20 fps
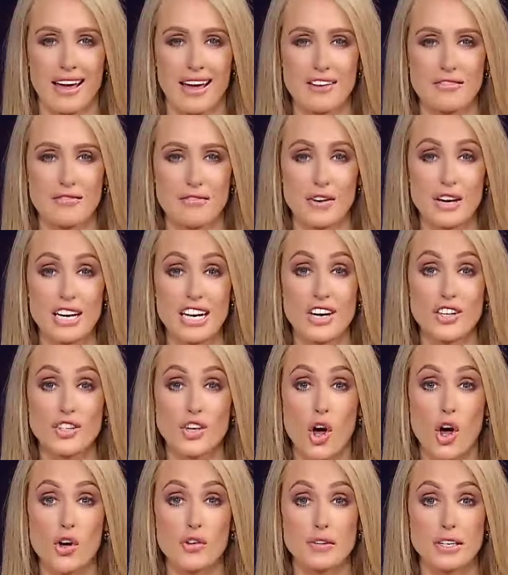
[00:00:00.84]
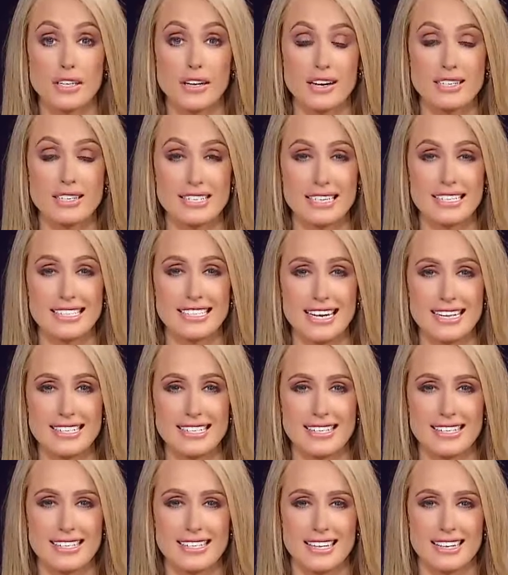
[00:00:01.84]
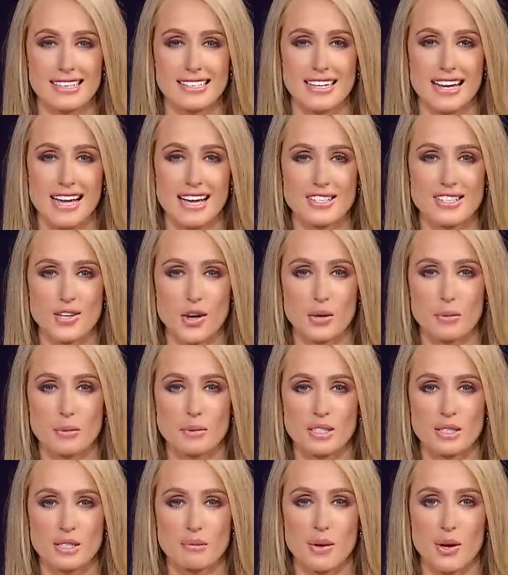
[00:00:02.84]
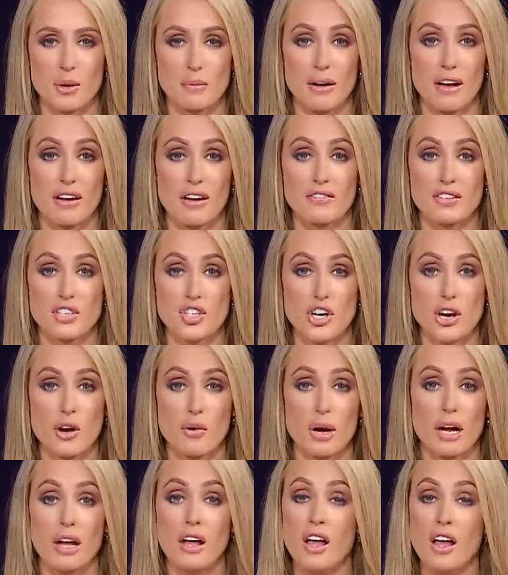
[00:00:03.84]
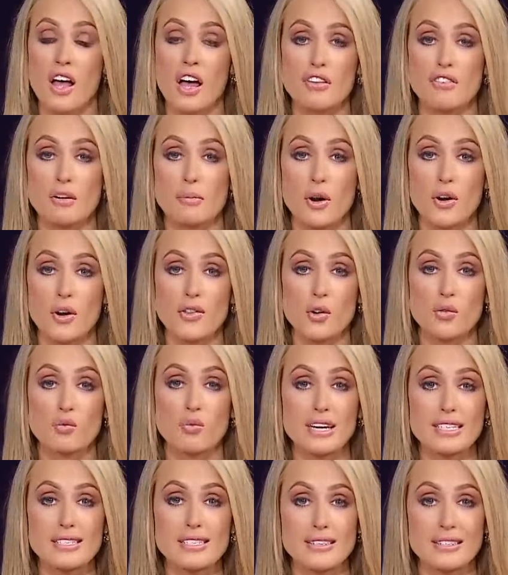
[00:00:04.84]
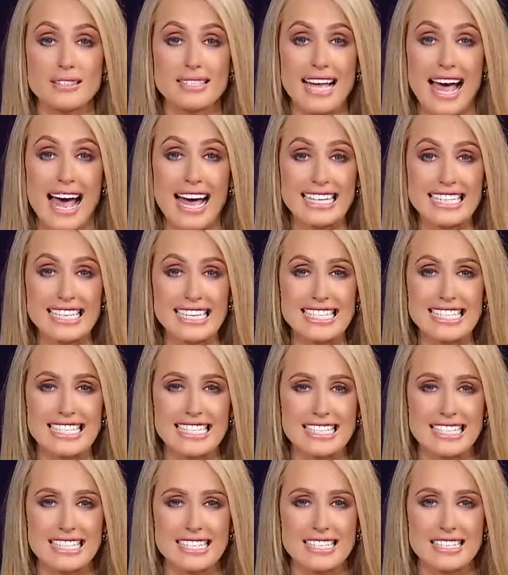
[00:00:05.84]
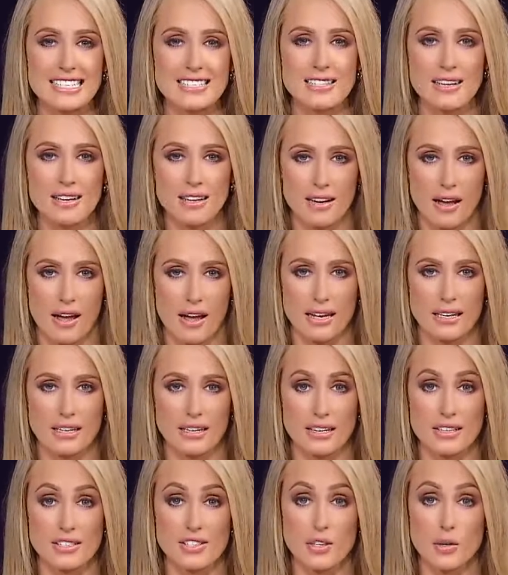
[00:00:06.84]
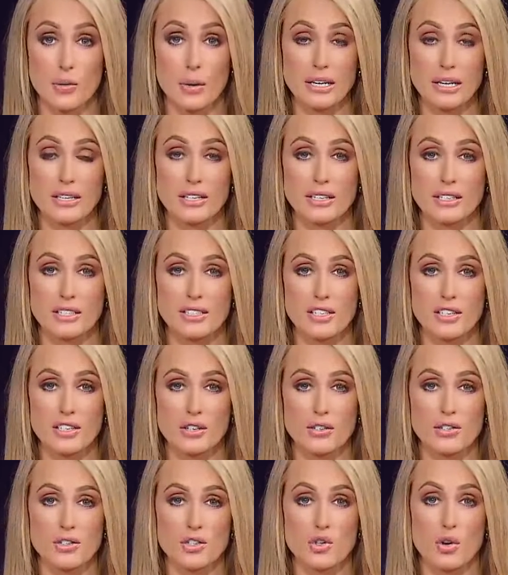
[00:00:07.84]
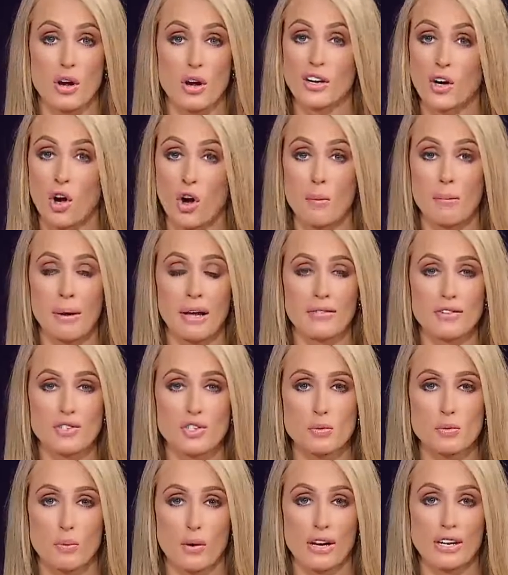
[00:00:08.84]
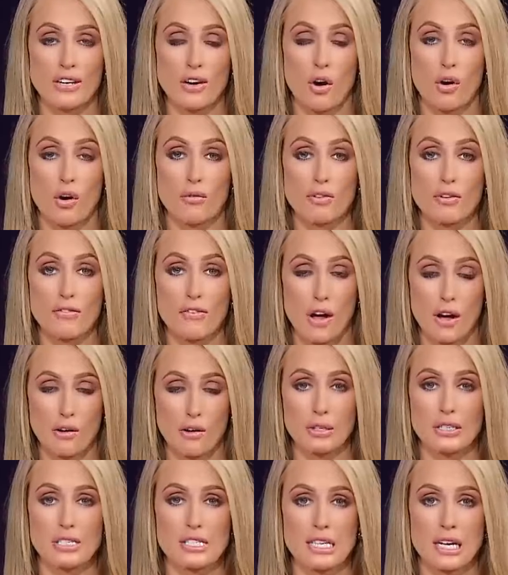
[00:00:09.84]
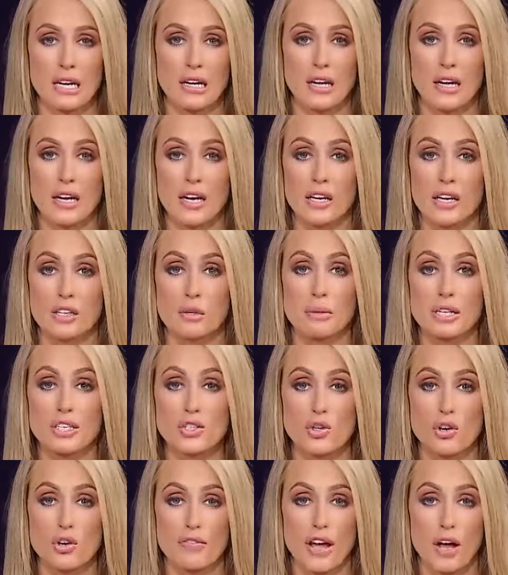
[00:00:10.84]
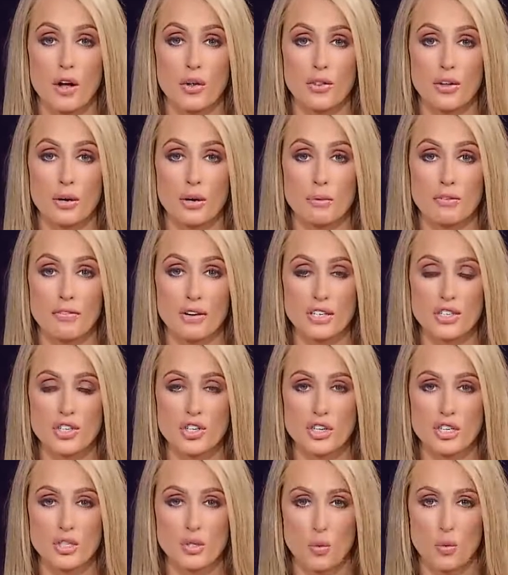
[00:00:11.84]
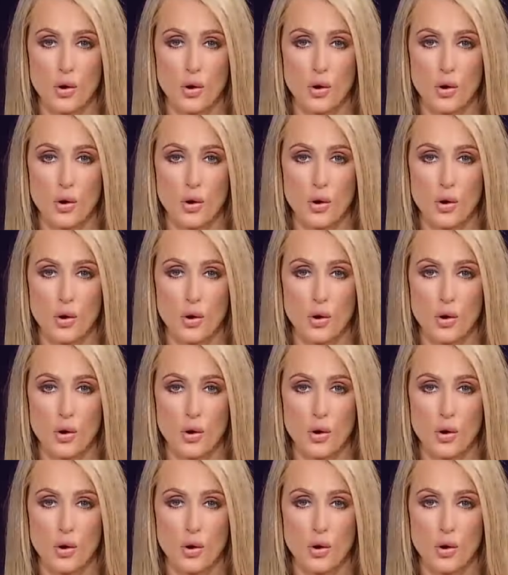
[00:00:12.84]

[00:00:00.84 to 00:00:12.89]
A free COVID 19 testing centre has opened in Mirbah Fujairah for both residents and citizens alike as the UAE continues to try and combat the spread of the virus. The Ministry of Health and Prevention is